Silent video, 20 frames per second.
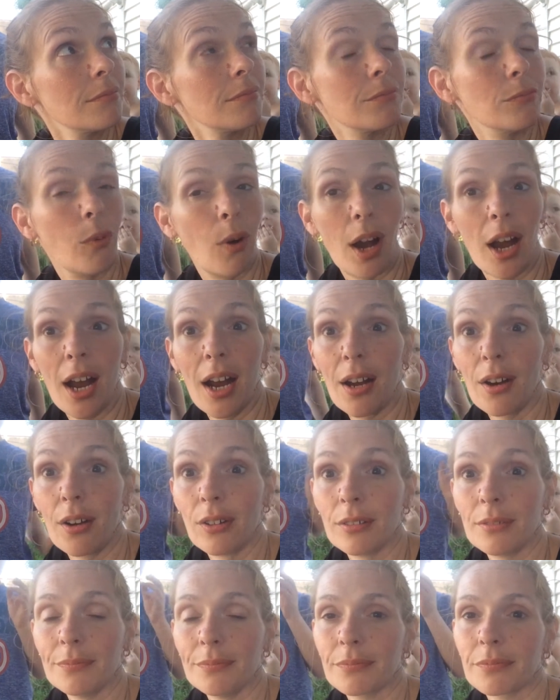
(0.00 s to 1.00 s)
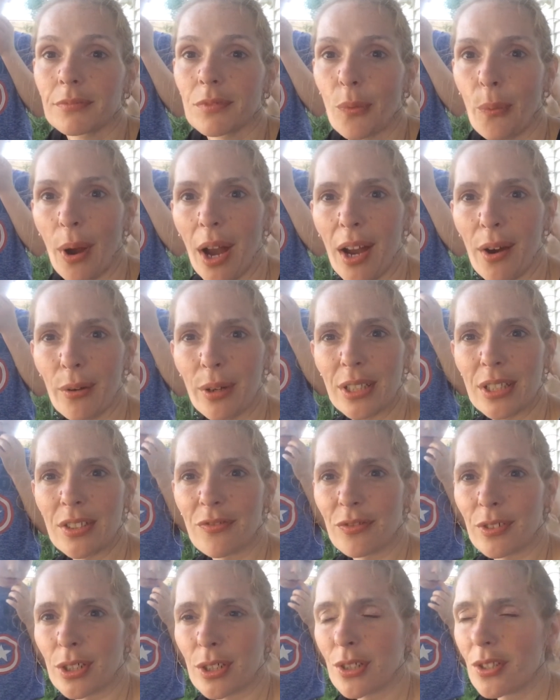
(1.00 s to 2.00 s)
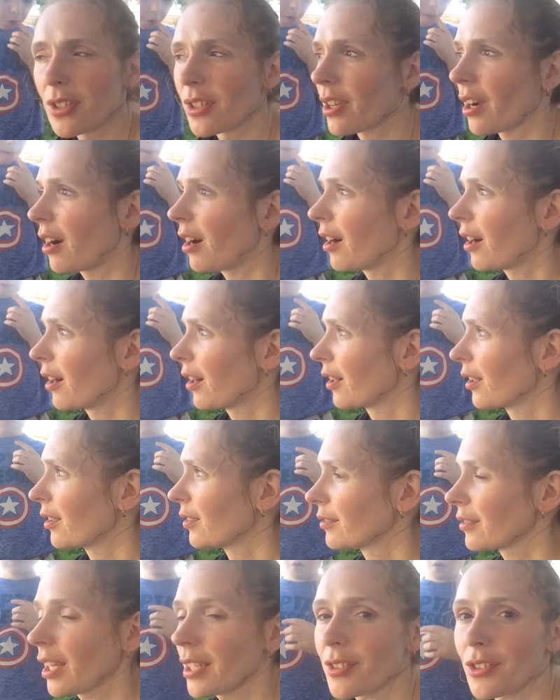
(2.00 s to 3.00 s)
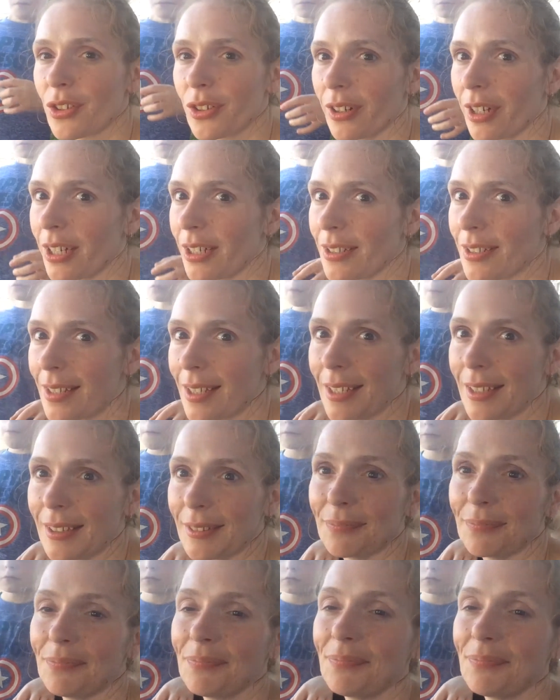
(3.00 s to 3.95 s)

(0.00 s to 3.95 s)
Mommy, wow. Wow, his first car. That's Look crazy. Look at me,